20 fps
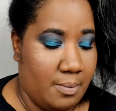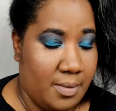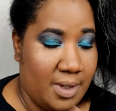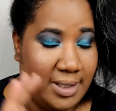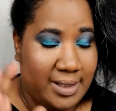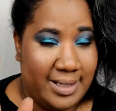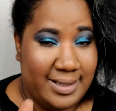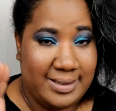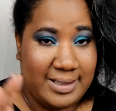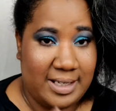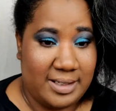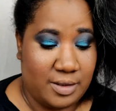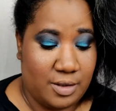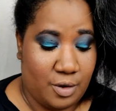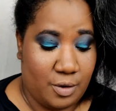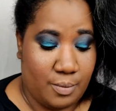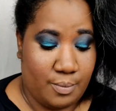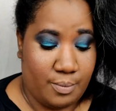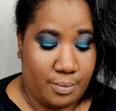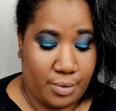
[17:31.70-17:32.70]
Les
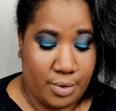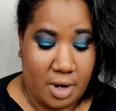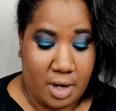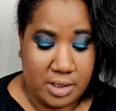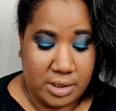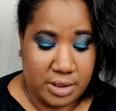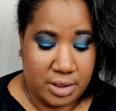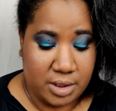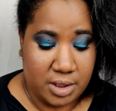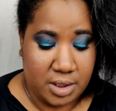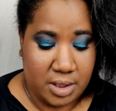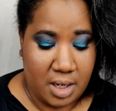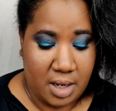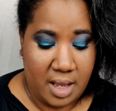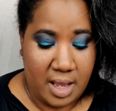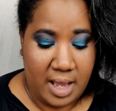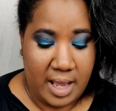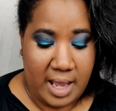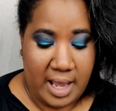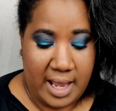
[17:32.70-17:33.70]
Saisons bronzer
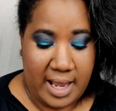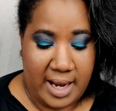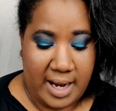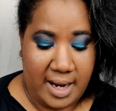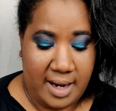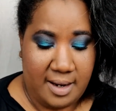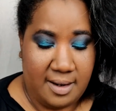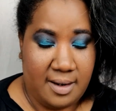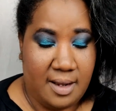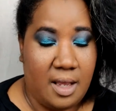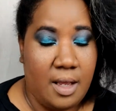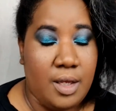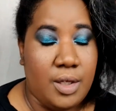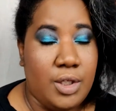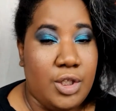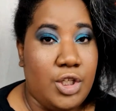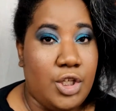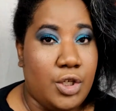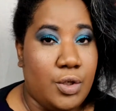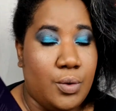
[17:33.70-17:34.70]
and
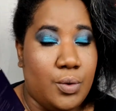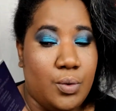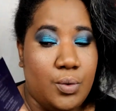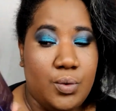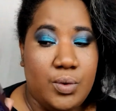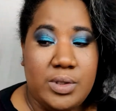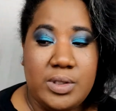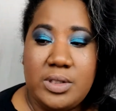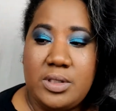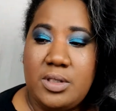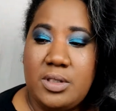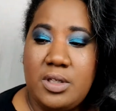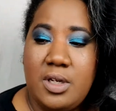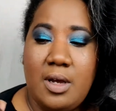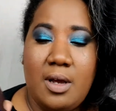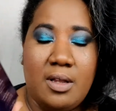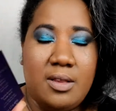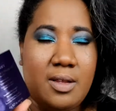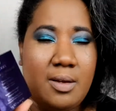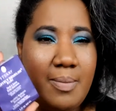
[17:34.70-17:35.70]
used
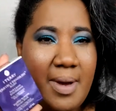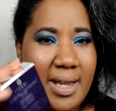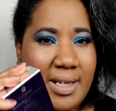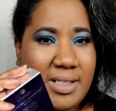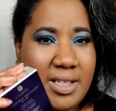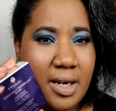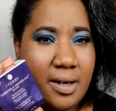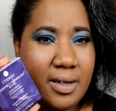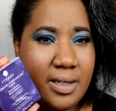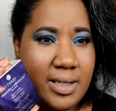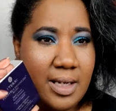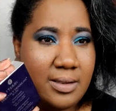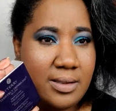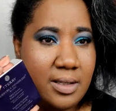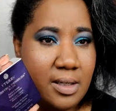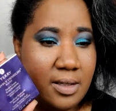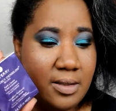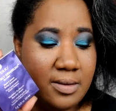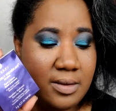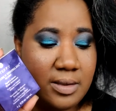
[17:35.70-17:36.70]
the By Terry
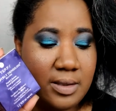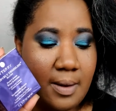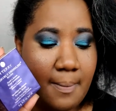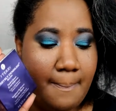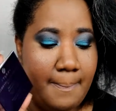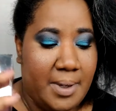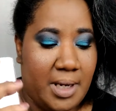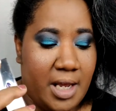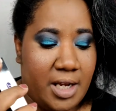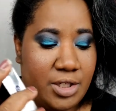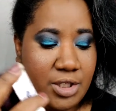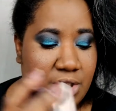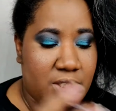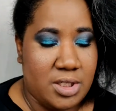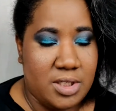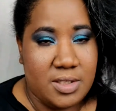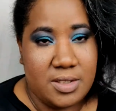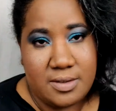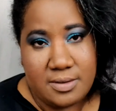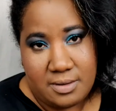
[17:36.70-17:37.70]
Denseless
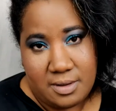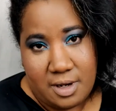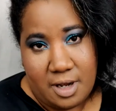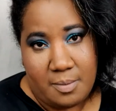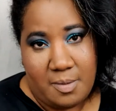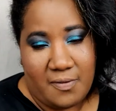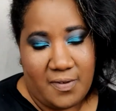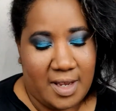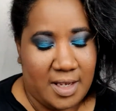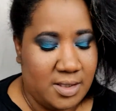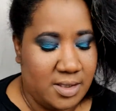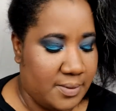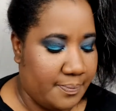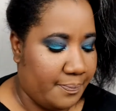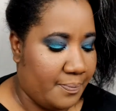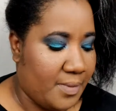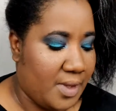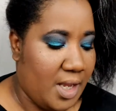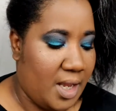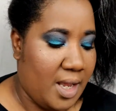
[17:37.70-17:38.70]
blush on my face.
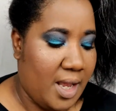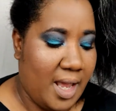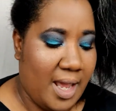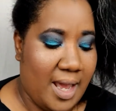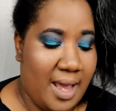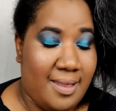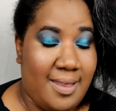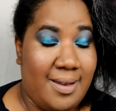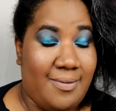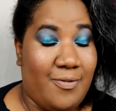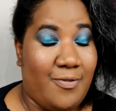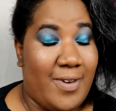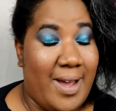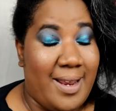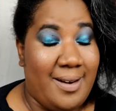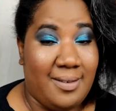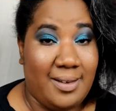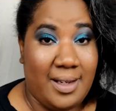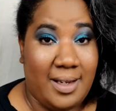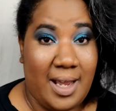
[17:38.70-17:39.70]
And then
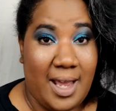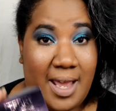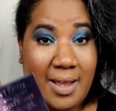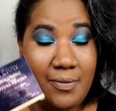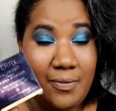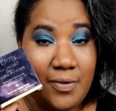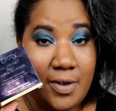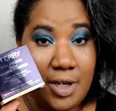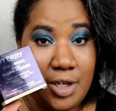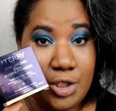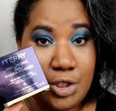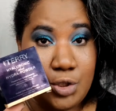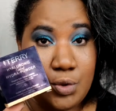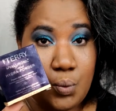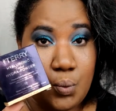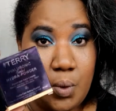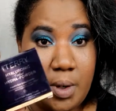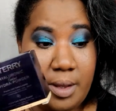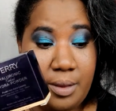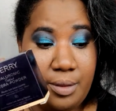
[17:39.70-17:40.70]
finally I finished
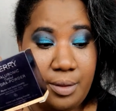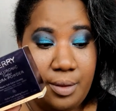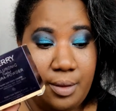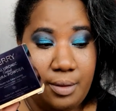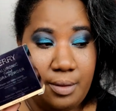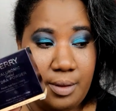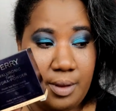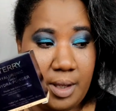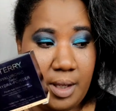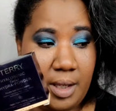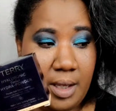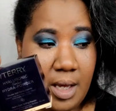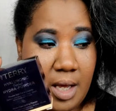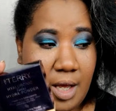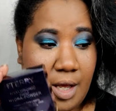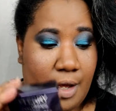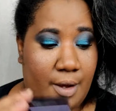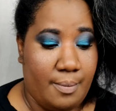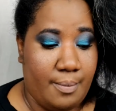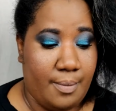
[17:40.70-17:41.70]
with the
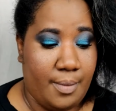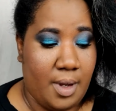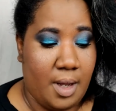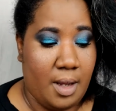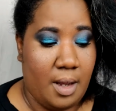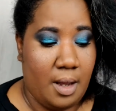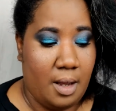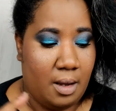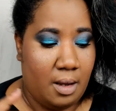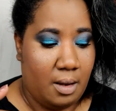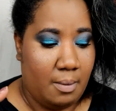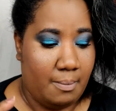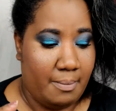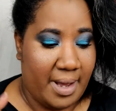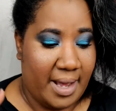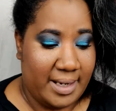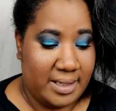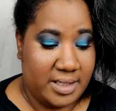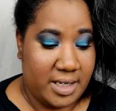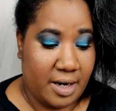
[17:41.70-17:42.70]

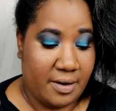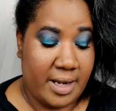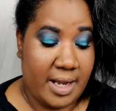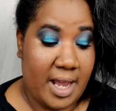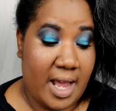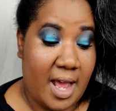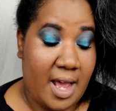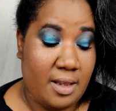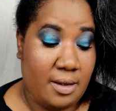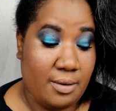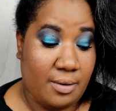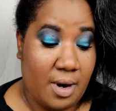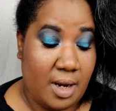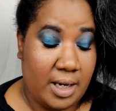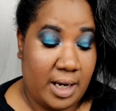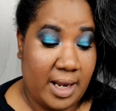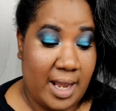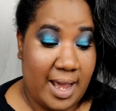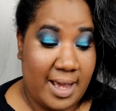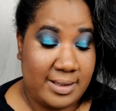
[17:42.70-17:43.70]
By Terry
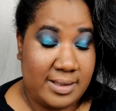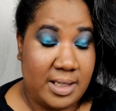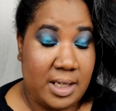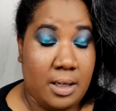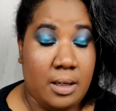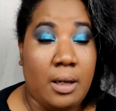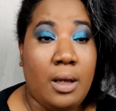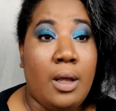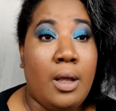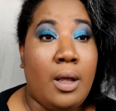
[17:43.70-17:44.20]
Hyaluronic Acid